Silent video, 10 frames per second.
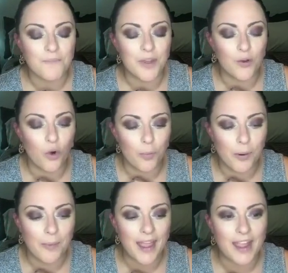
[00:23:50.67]
the
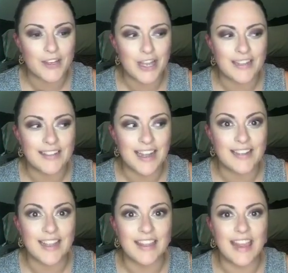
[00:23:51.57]
corporate page and
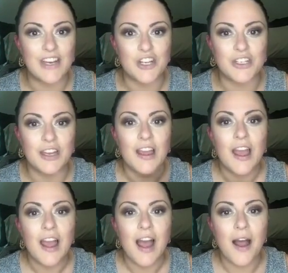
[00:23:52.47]
says that they just,
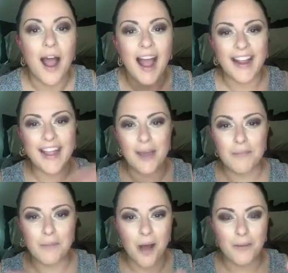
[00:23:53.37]
hi
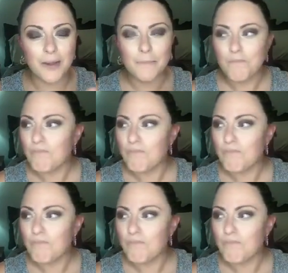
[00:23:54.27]
Cami Bobbitt,